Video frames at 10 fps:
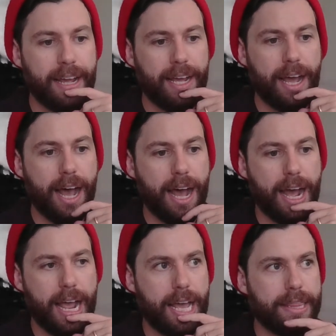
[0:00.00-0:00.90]

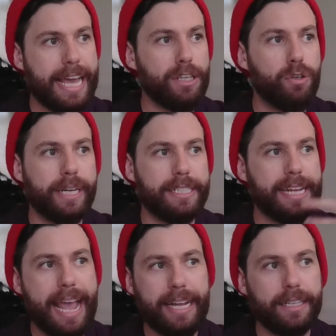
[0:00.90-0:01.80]
that you can
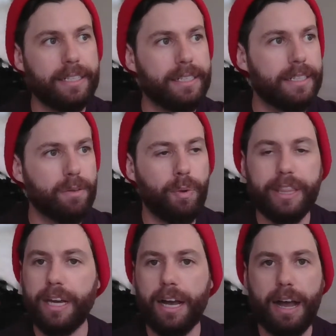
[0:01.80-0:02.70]
take
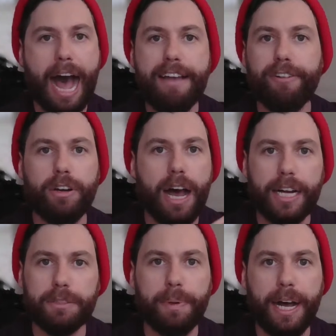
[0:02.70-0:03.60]
with an iPhone
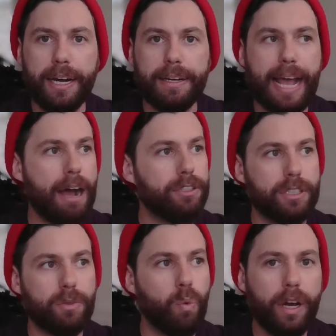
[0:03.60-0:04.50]
hotspot out to
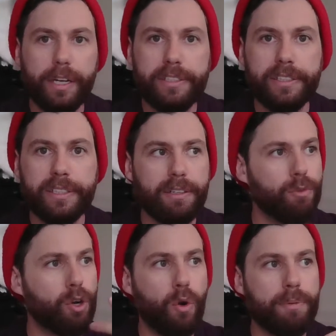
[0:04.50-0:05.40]
the woods,
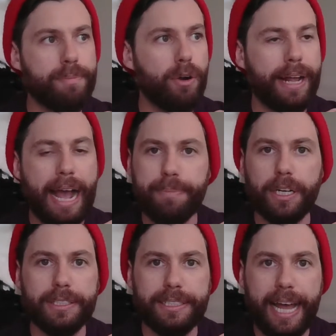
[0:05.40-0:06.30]
record MOCAP
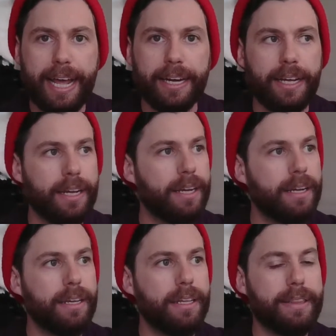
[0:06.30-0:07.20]
on set,
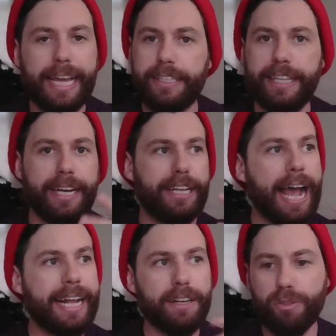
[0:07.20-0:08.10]
that
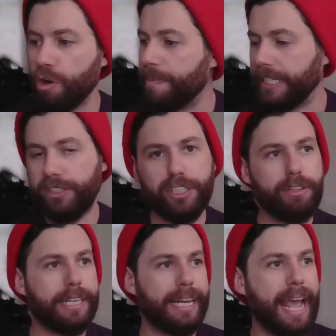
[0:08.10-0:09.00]
I can throw my suit
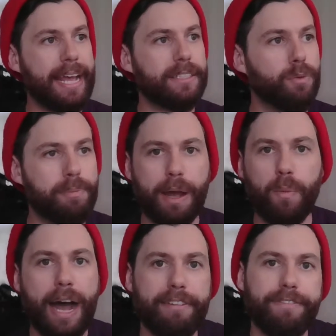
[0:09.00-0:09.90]
in a case with my
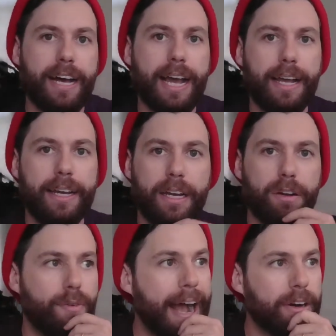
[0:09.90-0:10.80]
Wi-Fi
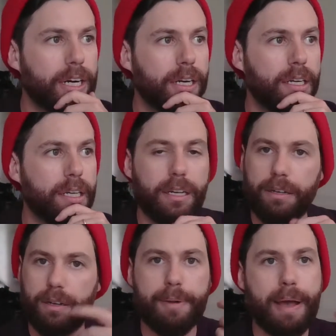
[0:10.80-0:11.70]
router
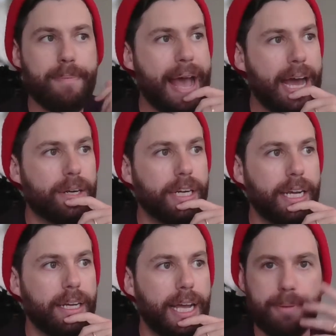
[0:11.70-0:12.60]
and my
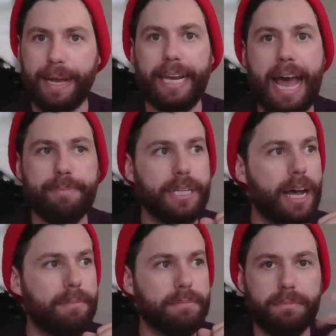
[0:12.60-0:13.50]
battery and my
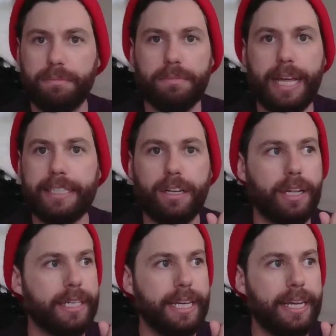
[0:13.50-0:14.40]
laptop. That's all
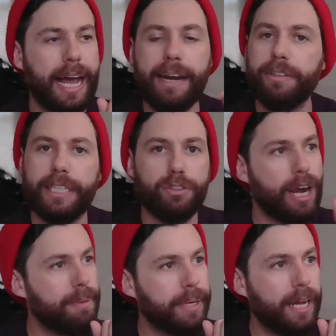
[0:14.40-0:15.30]
I need. I don't need
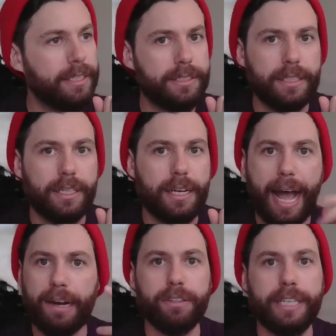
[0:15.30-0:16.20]
tripods.
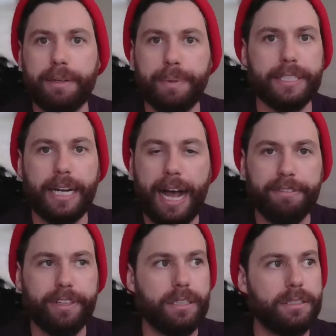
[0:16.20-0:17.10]
I don't need a bunch of
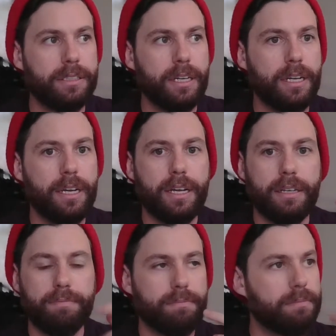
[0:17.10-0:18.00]
iPhones.
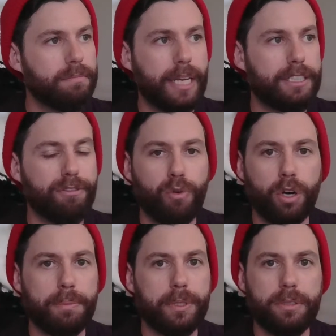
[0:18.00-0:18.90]
It's
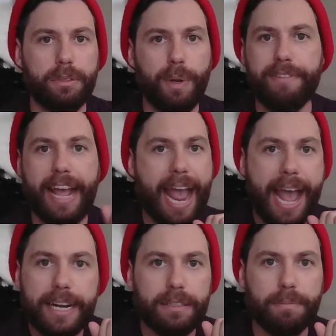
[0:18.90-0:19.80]
affordable. We have a
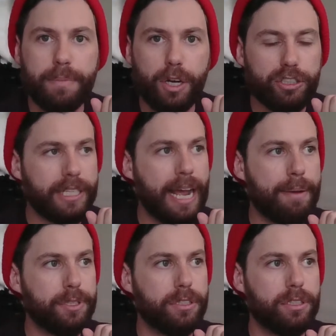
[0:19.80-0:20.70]
hand motion
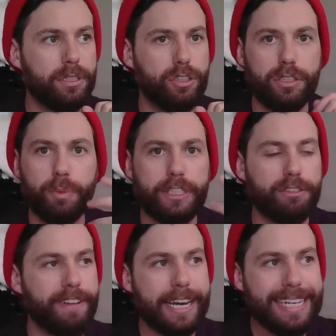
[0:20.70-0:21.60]
capture solution, which is
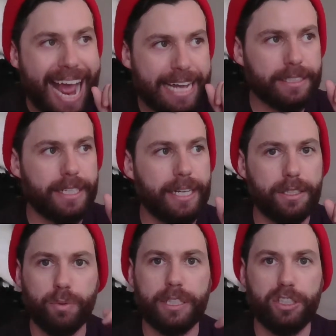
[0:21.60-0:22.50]
fantastic. It's
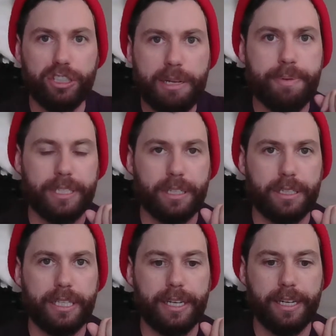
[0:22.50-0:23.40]
one of the cheapest on
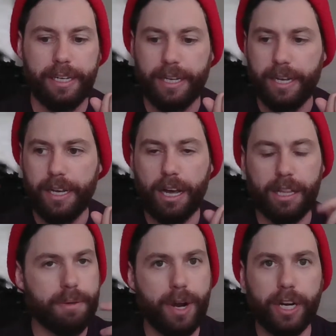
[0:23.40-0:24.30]
the
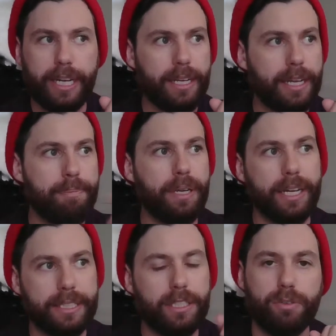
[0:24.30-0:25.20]
market. It
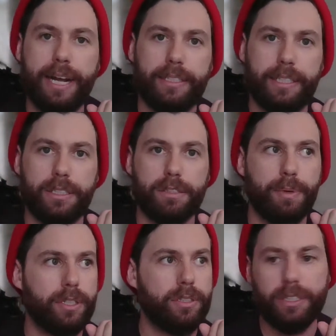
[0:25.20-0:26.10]
plugs in directly to the
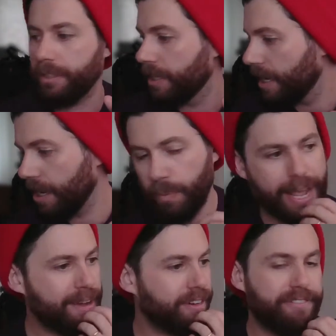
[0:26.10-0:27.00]
smart suit. We
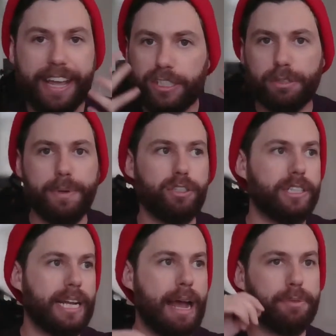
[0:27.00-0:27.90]
have a facial
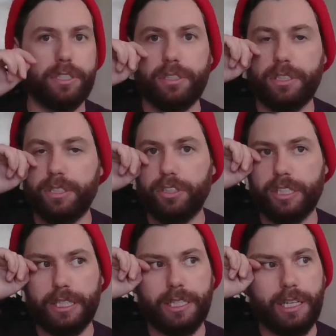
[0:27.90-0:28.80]
motion capture
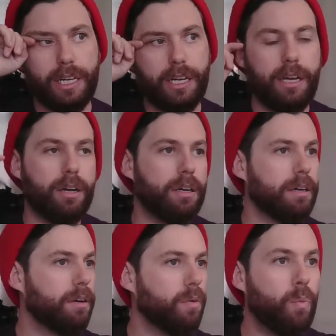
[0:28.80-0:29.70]
solution.
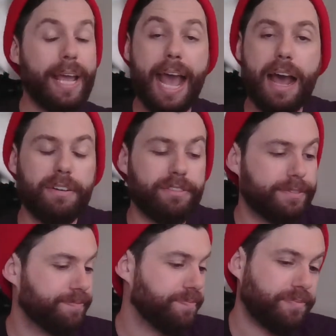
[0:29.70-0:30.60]
We have
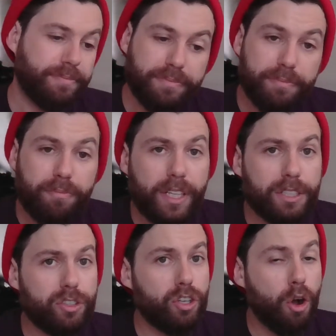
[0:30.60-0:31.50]

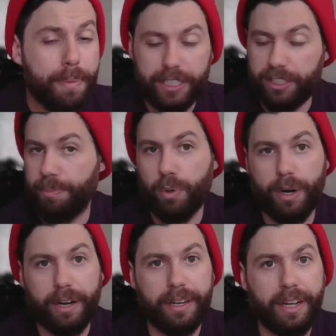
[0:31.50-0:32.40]
so much
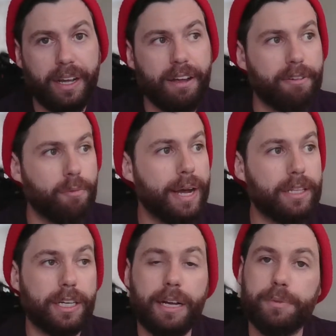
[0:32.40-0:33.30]
support,
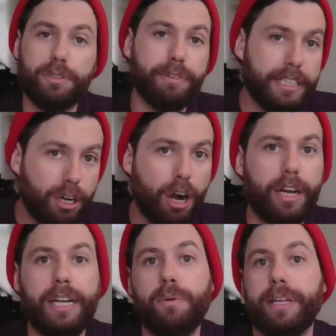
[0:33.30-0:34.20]
whether it comes to
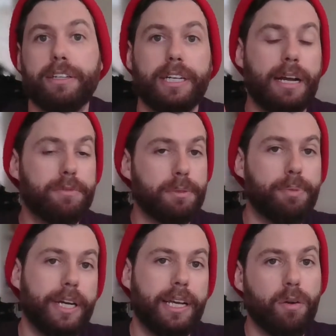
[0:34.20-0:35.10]
retargeting, whether it comes to
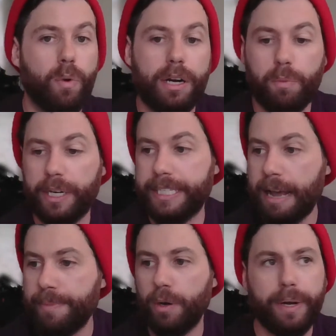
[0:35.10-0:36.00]
booking a one-on-one
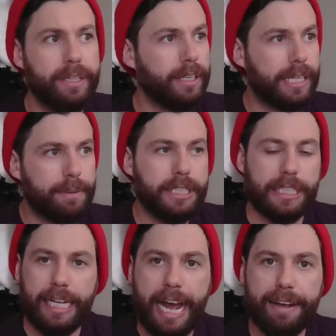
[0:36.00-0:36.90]
demo, whether it comes to the
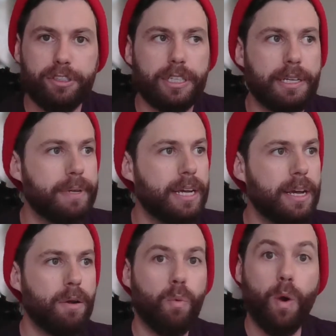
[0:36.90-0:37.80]
live stream.
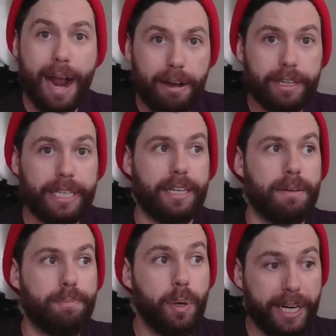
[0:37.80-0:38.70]
We're out here
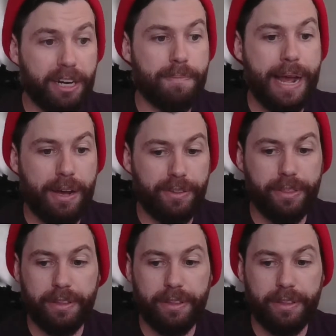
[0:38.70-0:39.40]
putting our mouth,